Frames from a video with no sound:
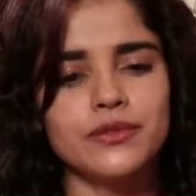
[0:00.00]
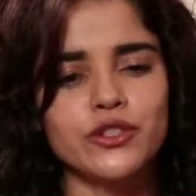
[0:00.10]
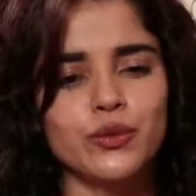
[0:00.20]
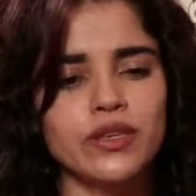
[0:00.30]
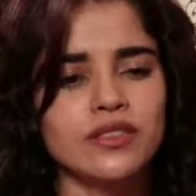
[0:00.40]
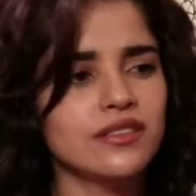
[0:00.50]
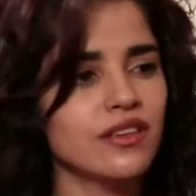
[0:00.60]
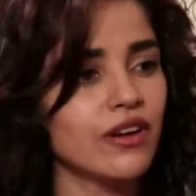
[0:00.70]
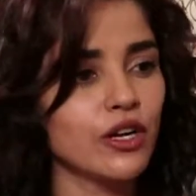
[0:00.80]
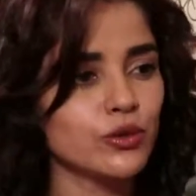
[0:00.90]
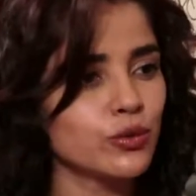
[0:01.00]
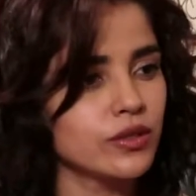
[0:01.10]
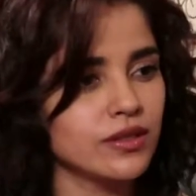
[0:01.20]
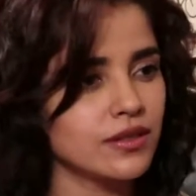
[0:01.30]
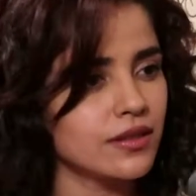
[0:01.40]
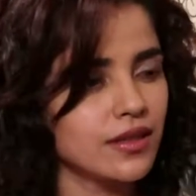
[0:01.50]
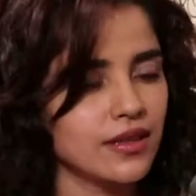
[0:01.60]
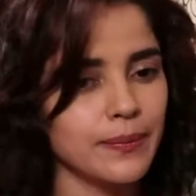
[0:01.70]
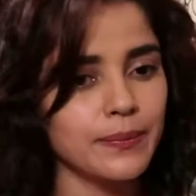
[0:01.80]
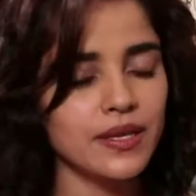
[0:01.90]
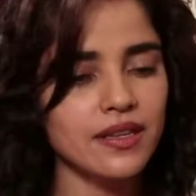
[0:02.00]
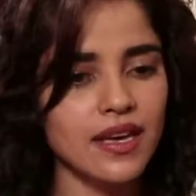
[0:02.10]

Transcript: she wears the salwar suit but